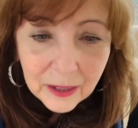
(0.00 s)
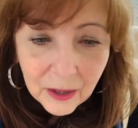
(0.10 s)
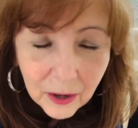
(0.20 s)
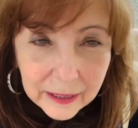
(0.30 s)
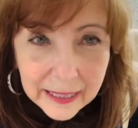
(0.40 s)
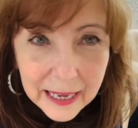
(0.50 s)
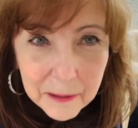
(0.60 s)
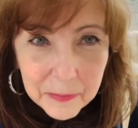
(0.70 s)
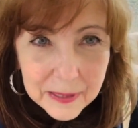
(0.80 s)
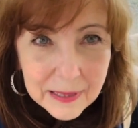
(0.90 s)
on
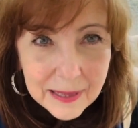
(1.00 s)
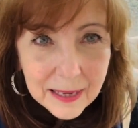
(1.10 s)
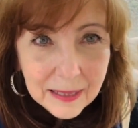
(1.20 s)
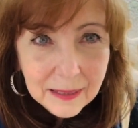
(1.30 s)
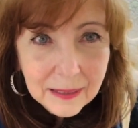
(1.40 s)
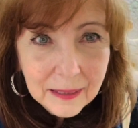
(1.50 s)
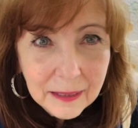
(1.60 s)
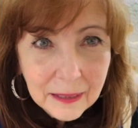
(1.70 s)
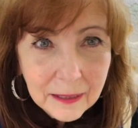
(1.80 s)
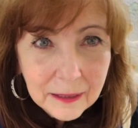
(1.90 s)
campus that
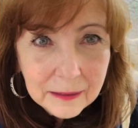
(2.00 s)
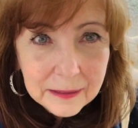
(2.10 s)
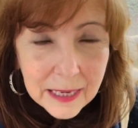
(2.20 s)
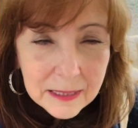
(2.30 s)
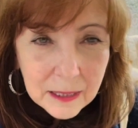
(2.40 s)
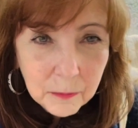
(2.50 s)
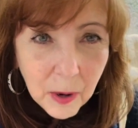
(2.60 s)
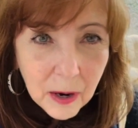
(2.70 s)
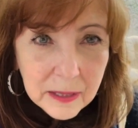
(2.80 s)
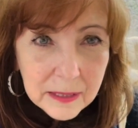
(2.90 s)
uh, tested
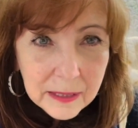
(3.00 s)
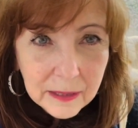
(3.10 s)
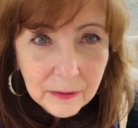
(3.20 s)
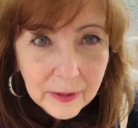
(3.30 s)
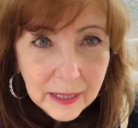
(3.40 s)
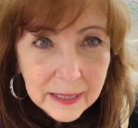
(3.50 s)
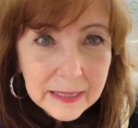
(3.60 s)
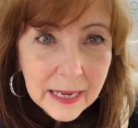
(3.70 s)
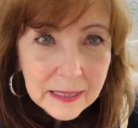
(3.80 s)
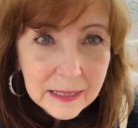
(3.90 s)
positive, and I
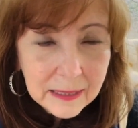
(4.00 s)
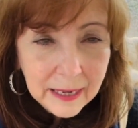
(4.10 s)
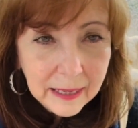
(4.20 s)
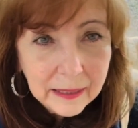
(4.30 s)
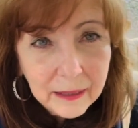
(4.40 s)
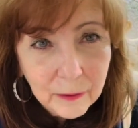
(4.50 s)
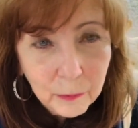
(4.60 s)
tested negative,